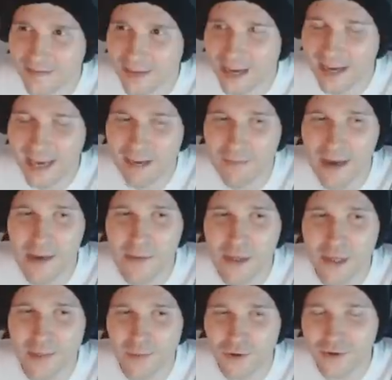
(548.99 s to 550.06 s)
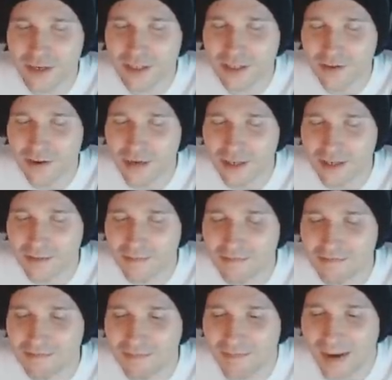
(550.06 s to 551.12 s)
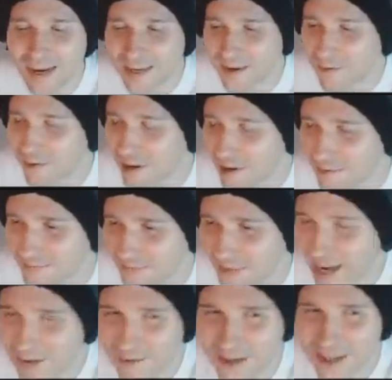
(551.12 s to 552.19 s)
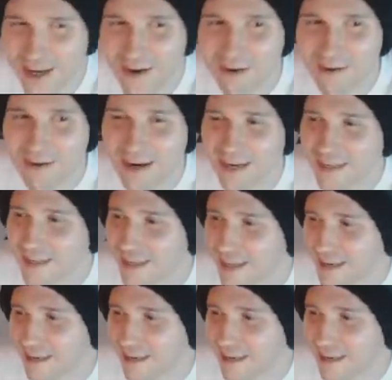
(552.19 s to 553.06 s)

And hey, maybe there's more Easter eggs, but I don't know. I wouldn't know. And,